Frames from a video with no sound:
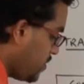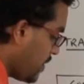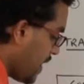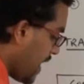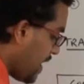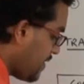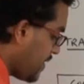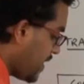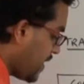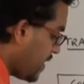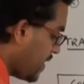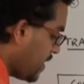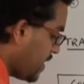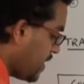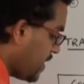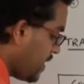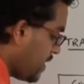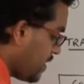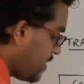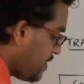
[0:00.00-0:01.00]
to having
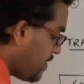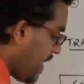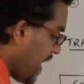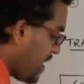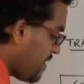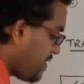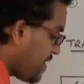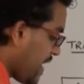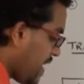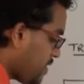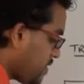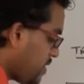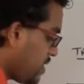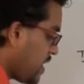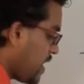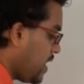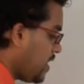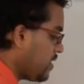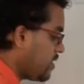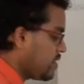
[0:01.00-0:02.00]

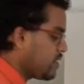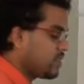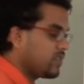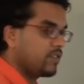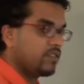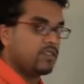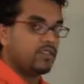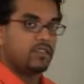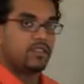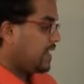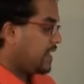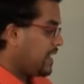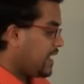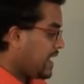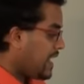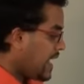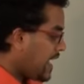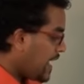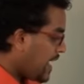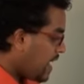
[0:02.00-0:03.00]
$5,000.
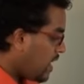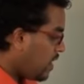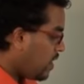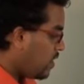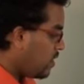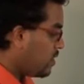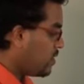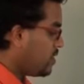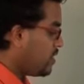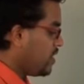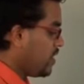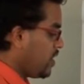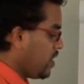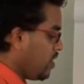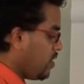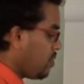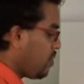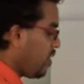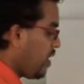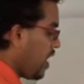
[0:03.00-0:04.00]
Now,
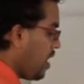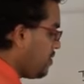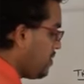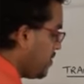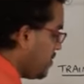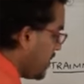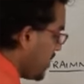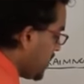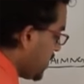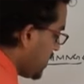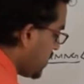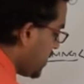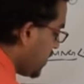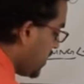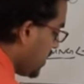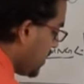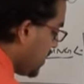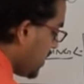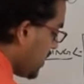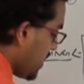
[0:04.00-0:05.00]
your problem is
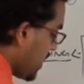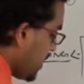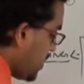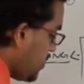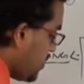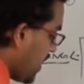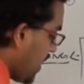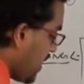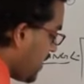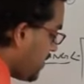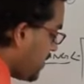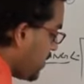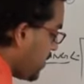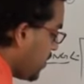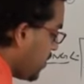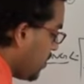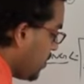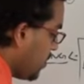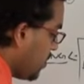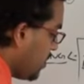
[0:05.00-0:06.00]
that you have
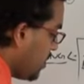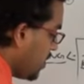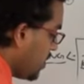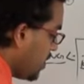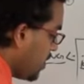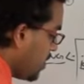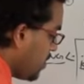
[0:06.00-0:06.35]
no